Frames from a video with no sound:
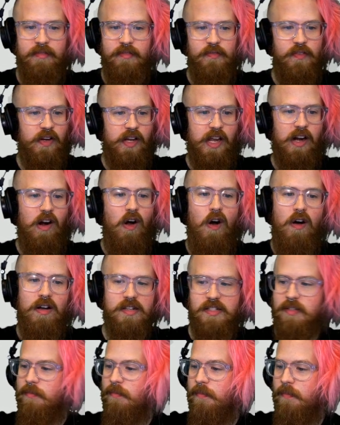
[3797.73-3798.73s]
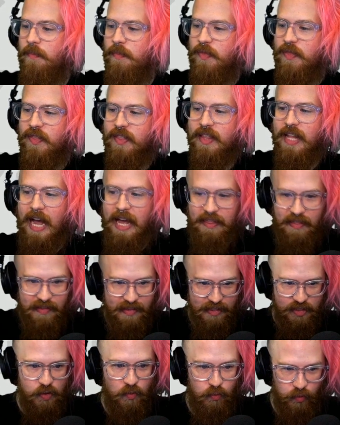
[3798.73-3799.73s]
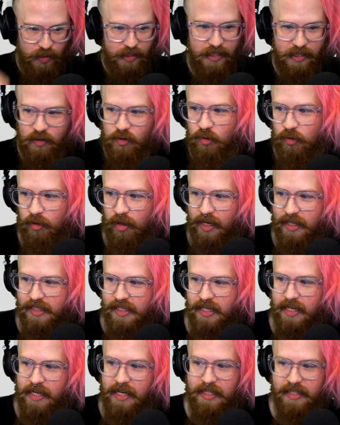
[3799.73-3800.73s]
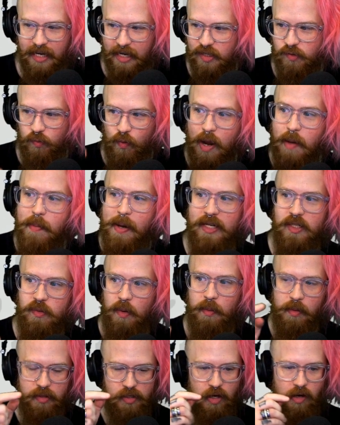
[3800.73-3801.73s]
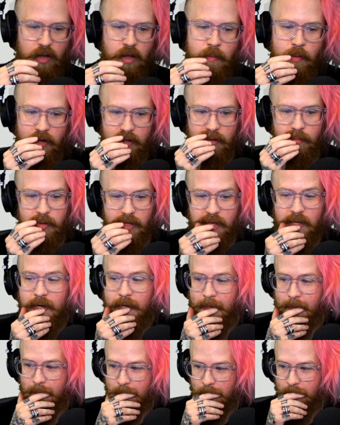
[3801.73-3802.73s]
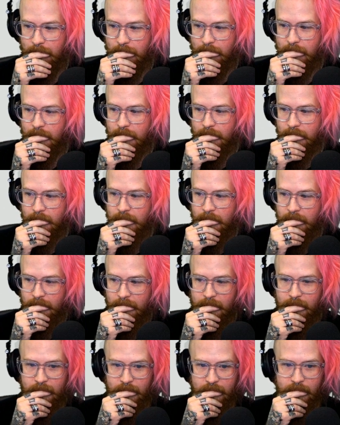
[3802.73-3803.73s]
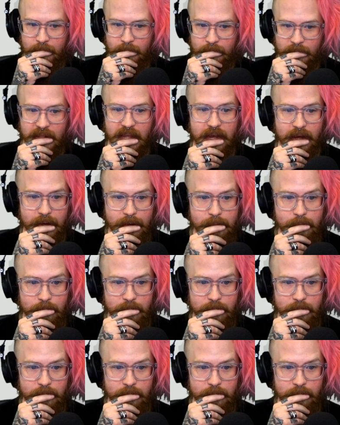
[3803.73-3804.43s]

Fucking awesome. I think that's a really cool idea, and it ties right back to what we were talking about at the beginning. Yeah.